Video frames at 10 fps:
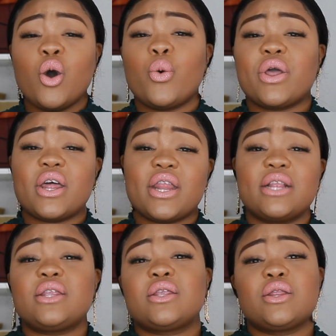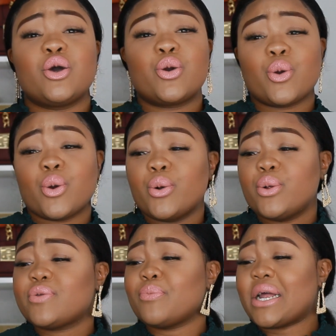whether that's the
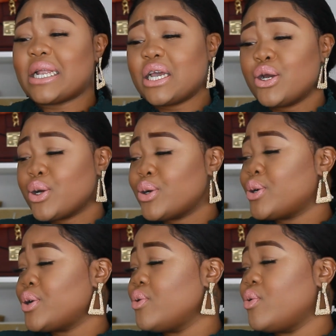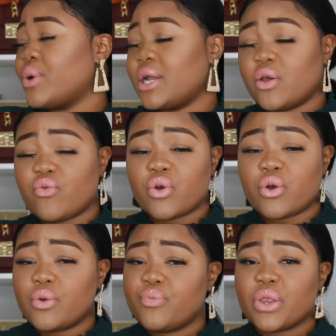girls, my nigger, or
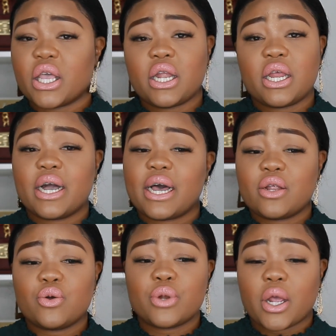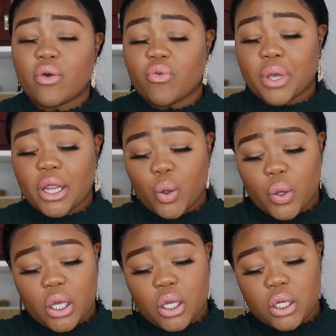whatever, a nigga I don't have, by the
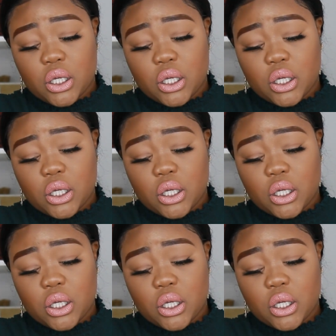way.